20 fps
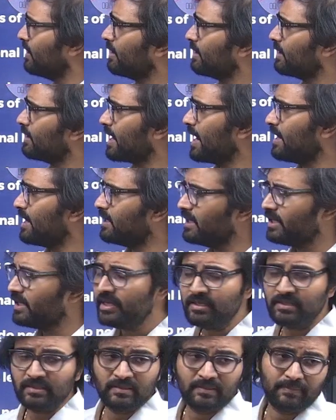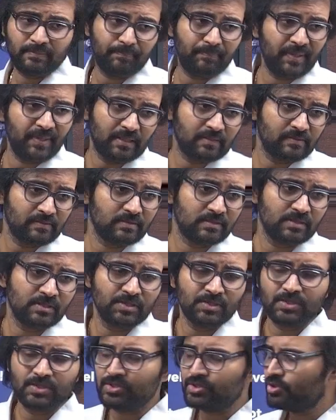category b
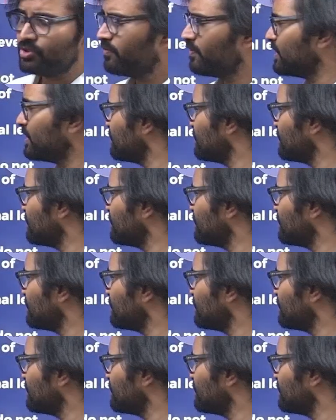so first